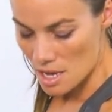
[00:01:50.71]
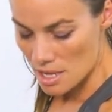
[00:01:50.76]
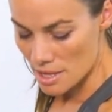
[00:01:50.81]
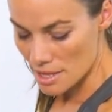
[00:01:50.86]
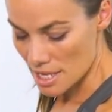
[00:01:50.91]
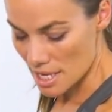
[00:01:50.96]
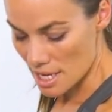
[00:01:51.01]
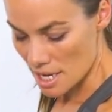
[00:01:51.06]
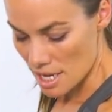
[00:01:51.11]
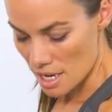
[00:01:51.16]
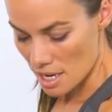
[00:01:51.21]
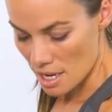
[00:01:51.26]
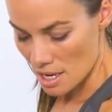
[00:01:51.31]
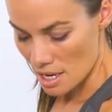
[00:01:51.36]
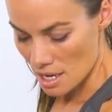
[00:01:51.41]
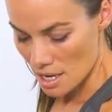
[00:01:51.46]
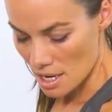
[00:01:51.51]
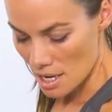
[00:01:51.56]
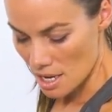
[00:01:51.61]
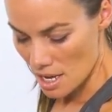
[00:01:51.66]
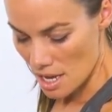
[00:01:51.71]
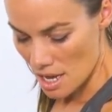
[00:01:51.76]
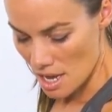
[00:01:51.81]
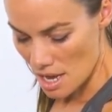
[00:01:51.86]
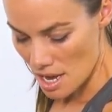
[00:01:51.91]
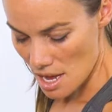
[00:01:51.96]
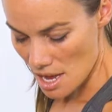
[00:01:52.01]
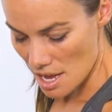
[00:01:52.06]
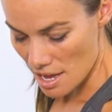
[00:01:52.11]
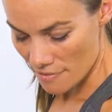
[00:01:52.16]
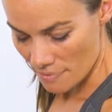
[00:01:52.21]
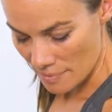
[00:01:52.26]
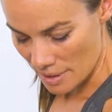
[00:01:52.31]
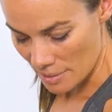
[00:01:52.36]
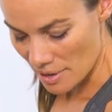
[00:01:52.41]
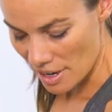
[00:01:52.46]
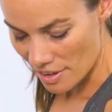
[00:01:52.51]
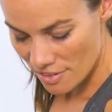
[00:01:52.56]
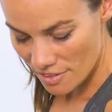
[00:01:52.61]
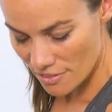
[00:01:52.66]
If my
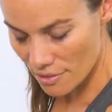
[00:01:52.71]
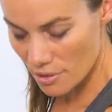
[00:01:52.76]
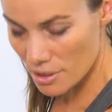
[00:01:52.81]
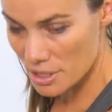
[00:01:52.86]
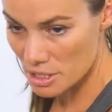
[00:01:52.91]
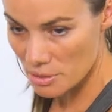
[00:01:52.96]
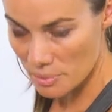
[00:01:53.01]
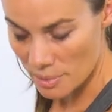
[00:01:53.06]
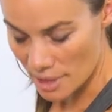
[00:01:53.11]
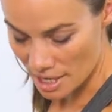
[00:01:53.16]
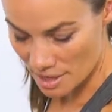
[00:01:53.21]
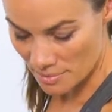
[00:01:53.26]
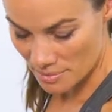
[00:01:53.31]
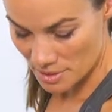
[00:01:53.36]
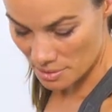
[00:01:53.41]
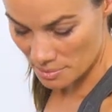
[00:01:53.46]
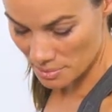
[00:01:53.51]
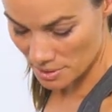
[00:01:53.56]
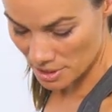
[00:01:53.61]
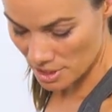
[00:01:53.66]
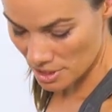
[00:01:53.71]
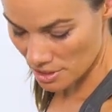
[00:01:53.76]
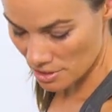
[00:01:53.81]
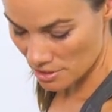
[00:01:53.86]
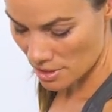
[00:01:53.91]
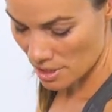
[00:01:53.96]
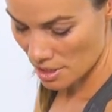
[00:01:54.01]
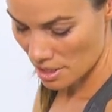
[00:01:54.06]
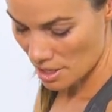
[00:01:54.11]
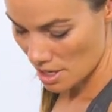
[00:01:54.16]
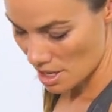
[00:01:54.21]
pelvic floor is the bottom of the balloon,